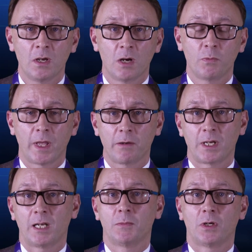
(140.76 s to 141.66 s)
And without
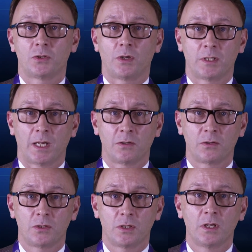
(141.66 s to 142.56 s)
gallium nitride
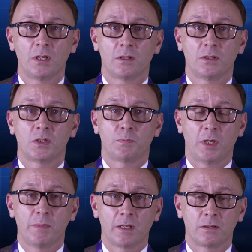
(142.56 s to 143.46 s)
technology, this
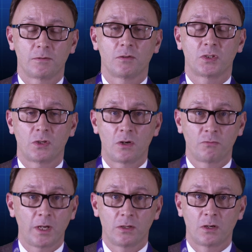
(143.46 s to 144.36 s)
P-band SAR
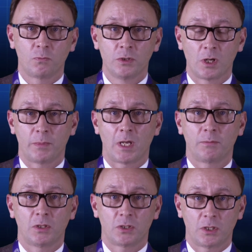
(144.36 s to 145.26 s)
radar would not be able
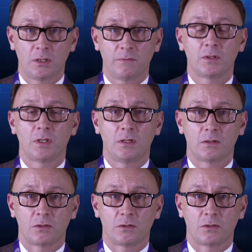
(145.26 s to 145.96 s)
to achieve the uh,